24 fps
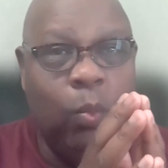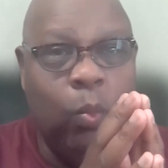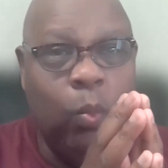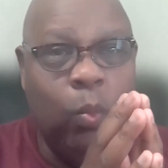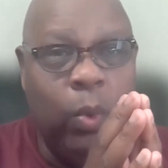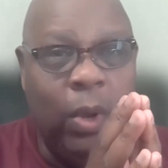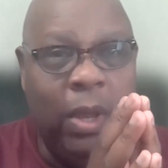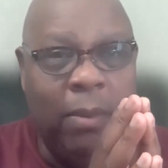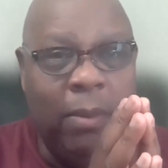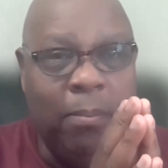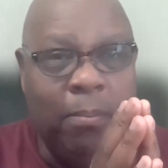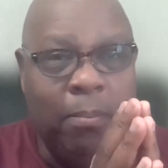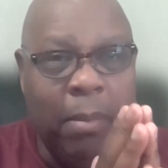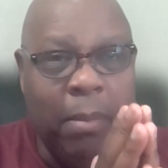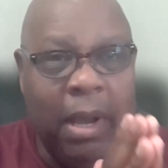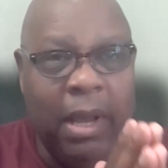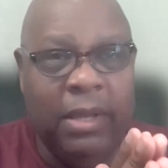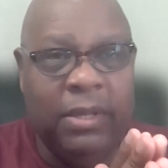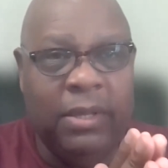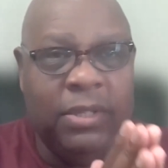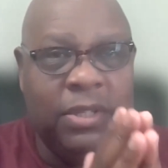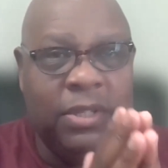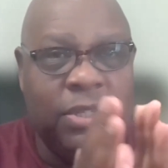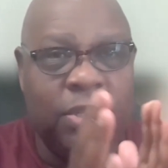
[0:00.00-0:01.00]
We
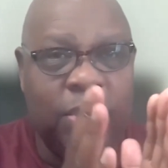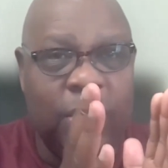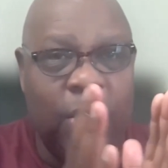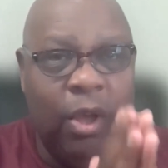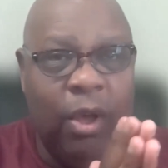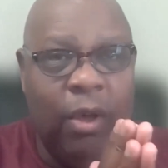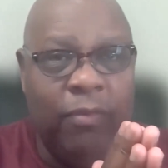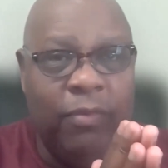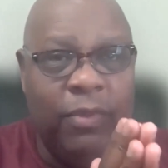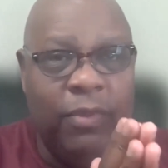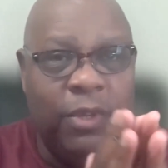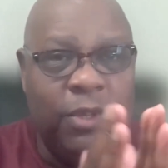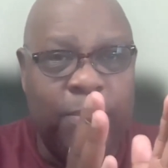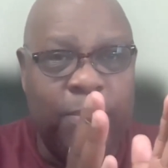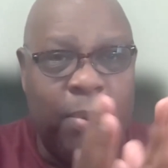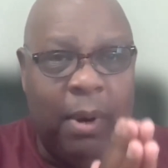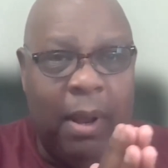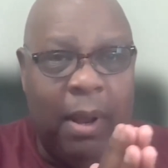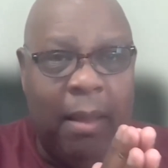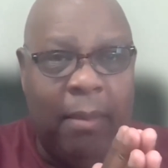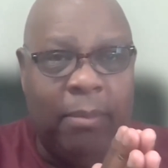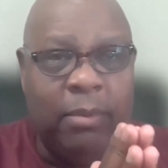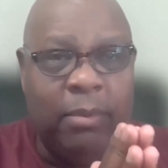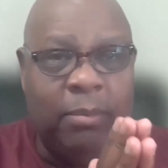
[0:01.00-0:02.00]
must solve this
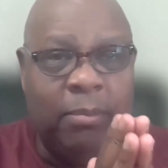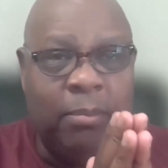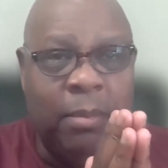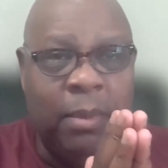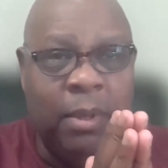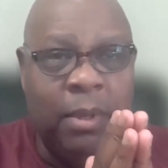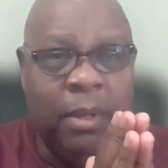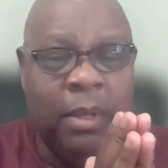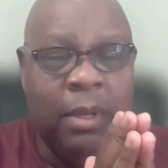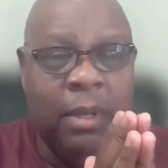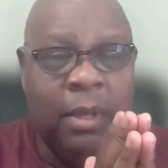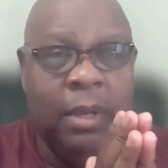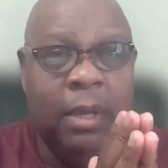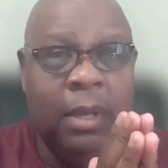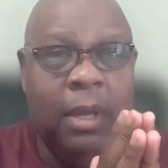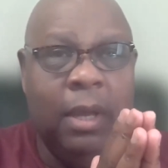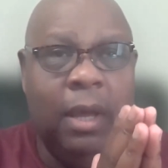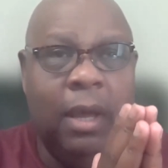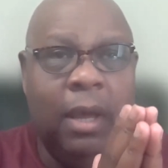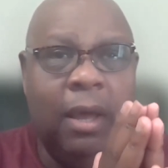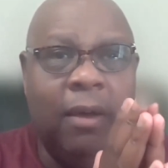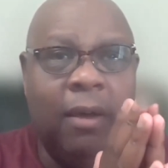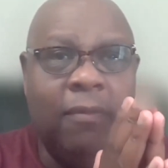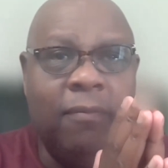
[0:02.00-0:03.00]
problem
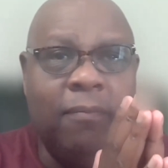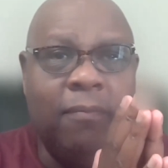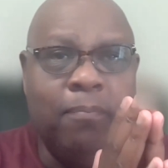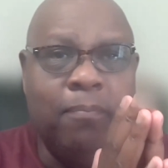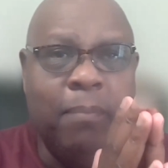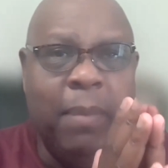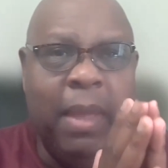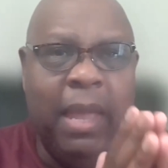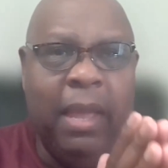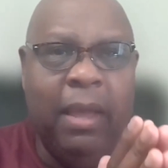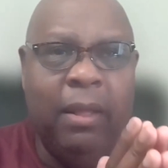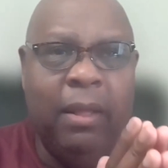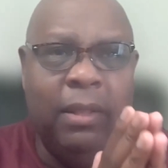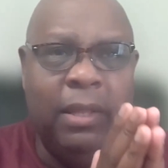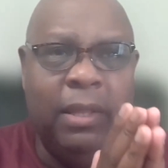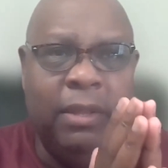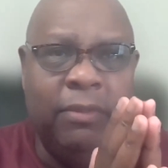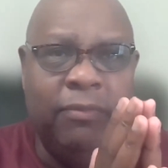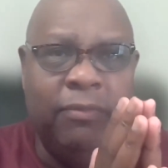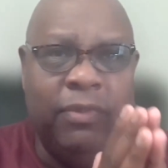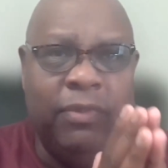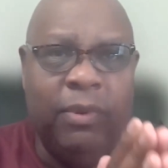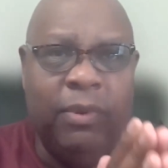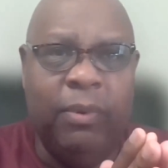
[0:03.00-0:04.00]
of male
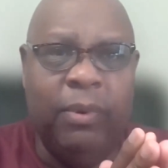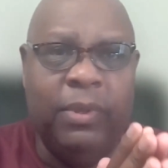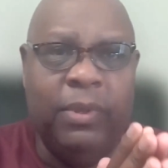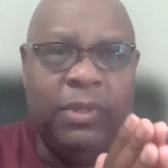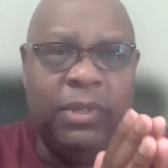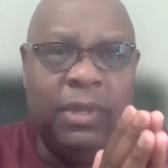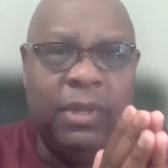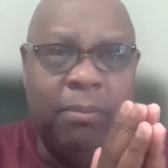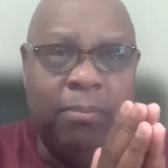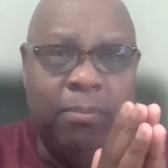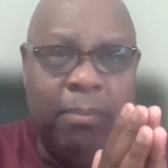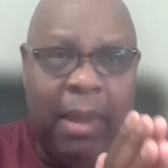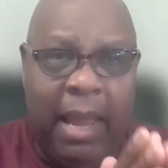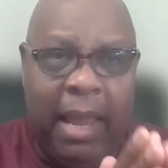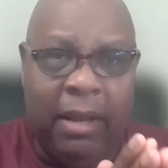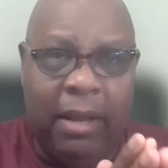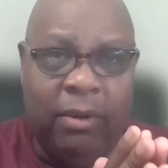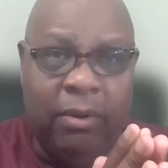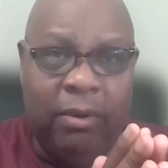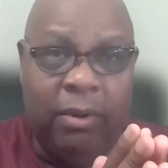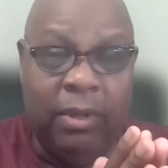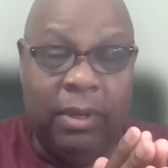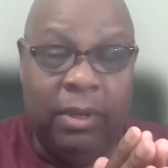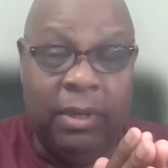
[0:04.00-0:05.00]
influence and
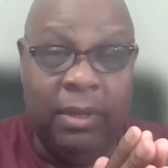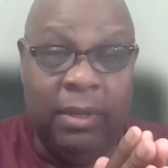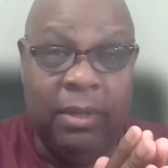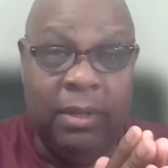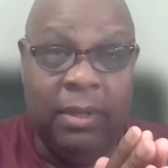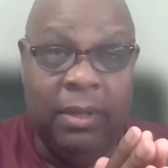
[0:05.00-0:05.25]
manhood